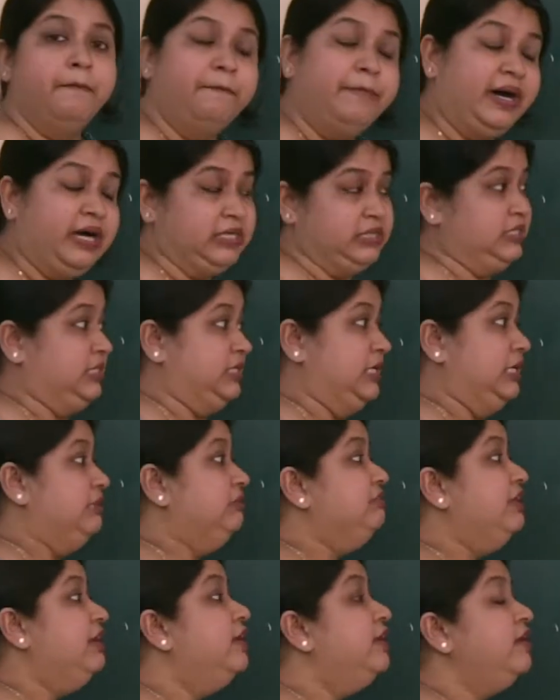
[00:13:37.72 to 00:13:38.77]
But
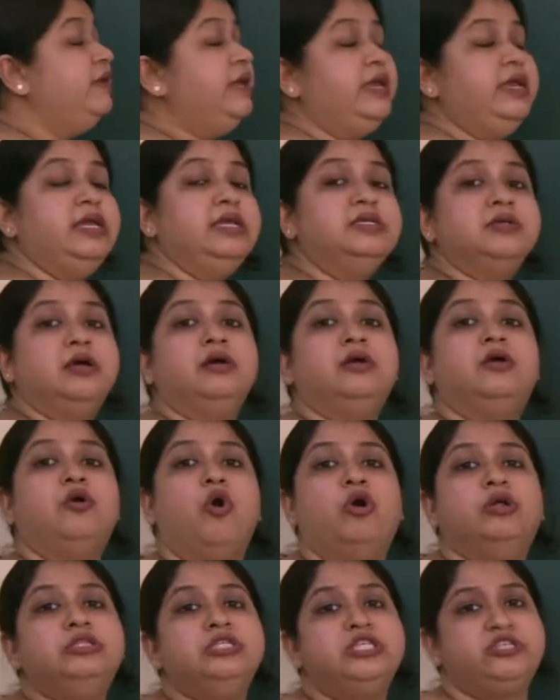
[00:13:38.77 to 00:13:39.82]
there is a
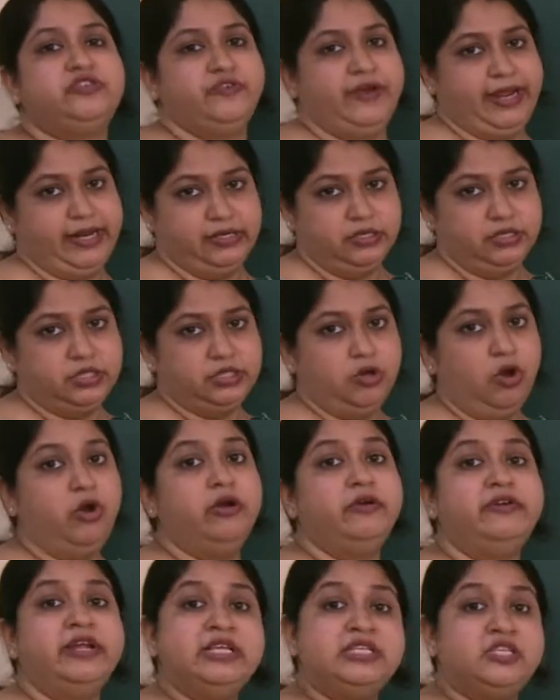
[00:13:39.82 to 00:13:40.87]
constraint
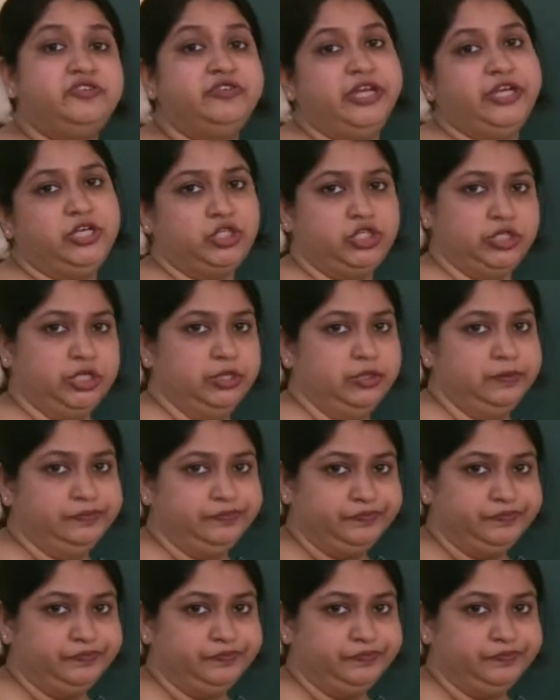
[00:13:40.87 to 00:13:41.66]
or restriction,